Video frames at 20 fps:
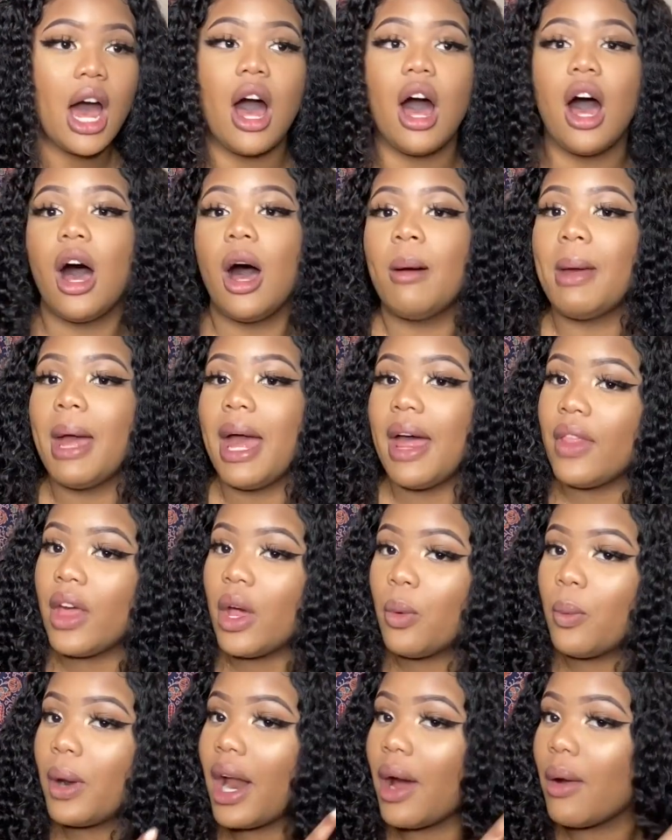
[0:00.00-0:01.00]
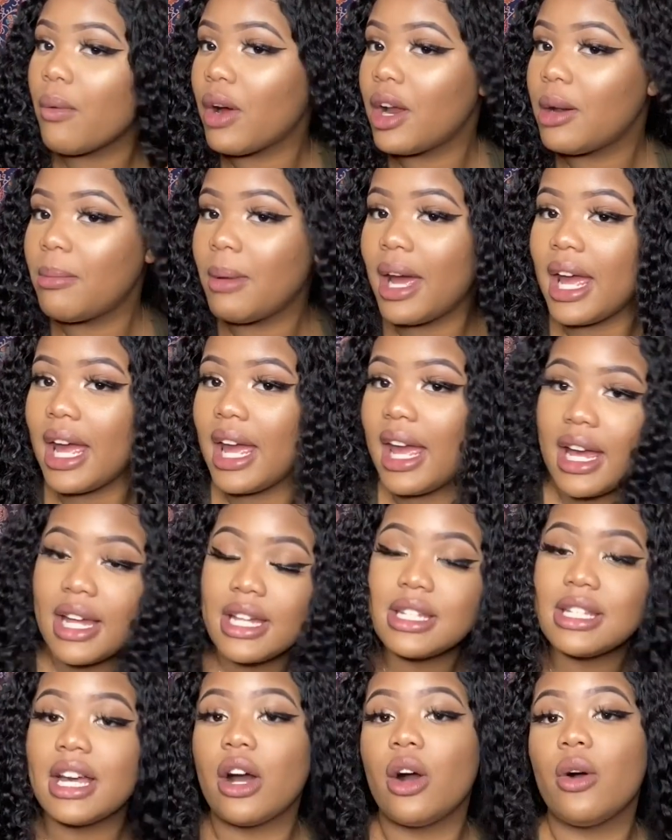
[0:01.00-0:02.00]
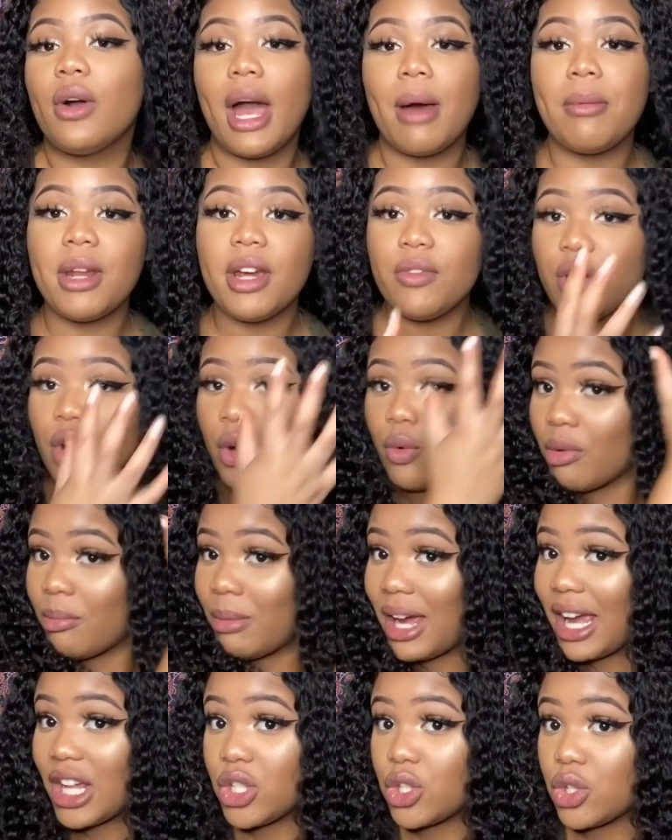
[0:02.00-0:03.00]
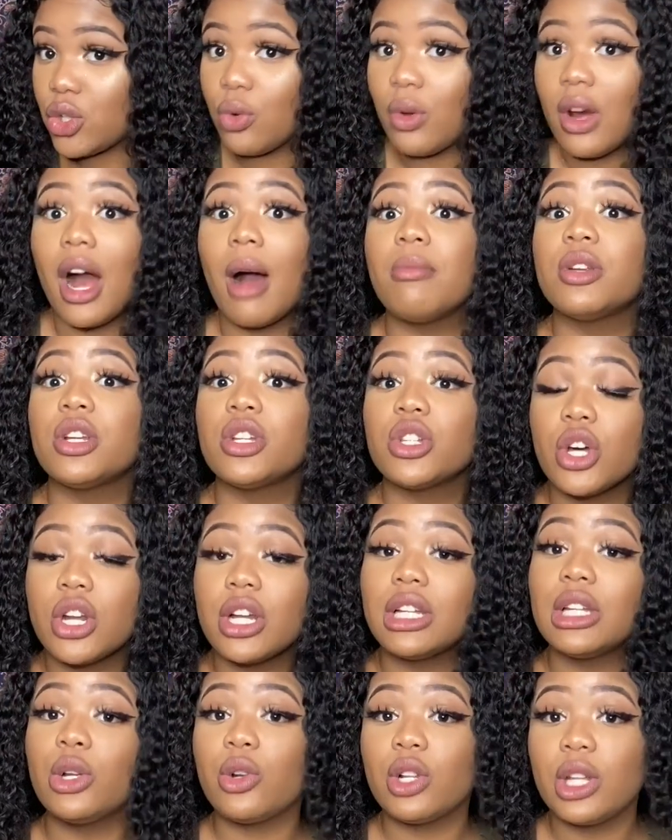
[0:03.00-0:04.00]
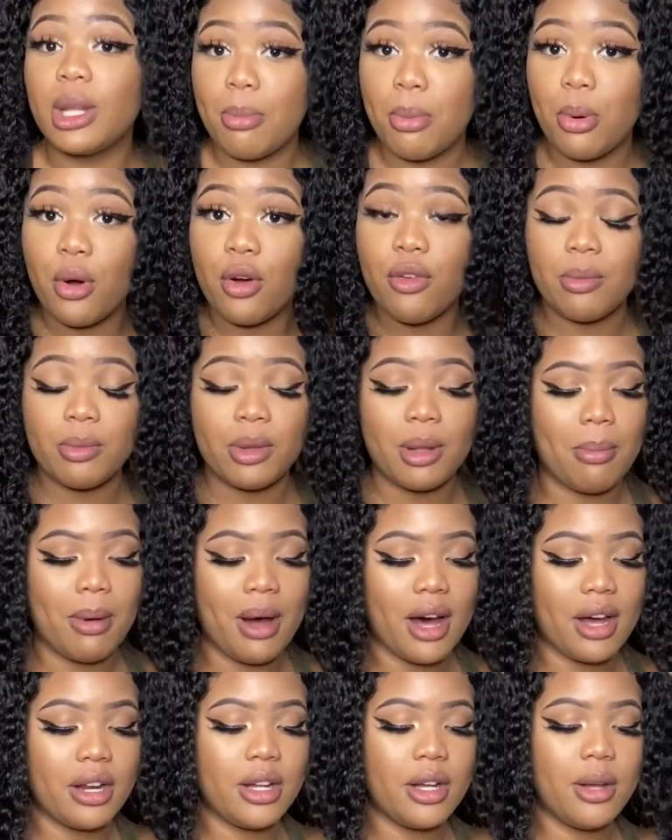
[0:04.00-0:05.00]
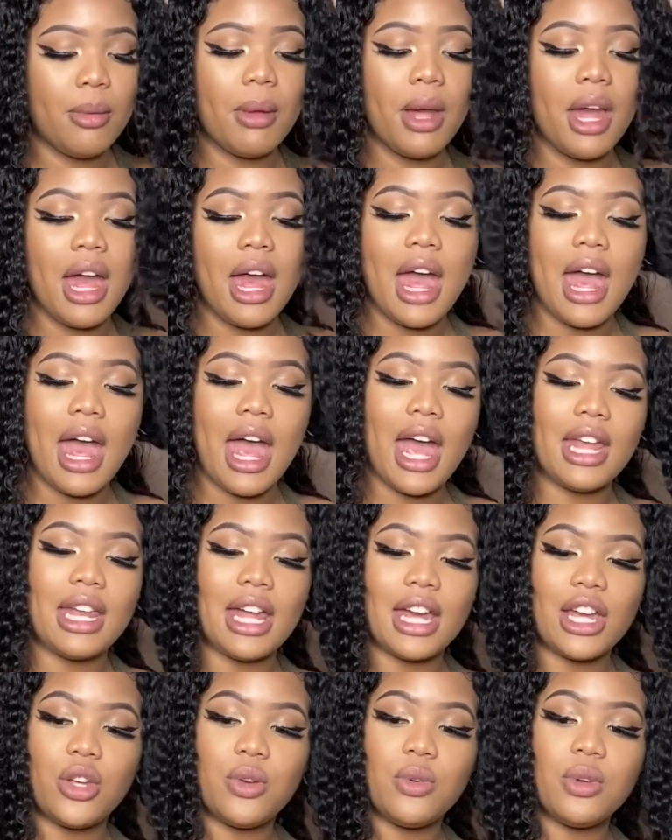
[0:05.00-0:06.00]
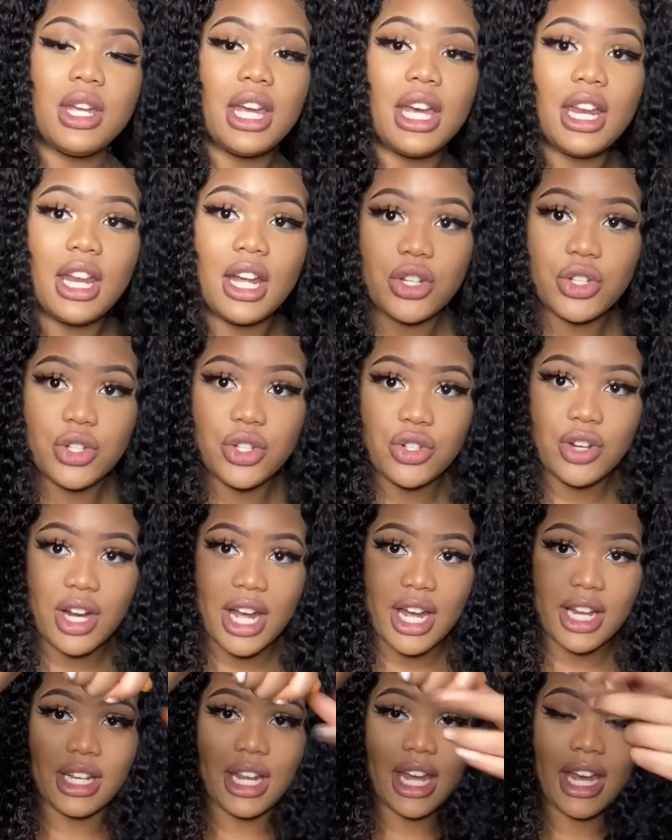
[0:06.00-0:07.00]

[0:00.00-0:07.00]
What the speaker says: And then when I run my hands, like, okay, I'm not even gonna run my hands through it, I'm just gonna literally pull from the bottom, and like you get a strand.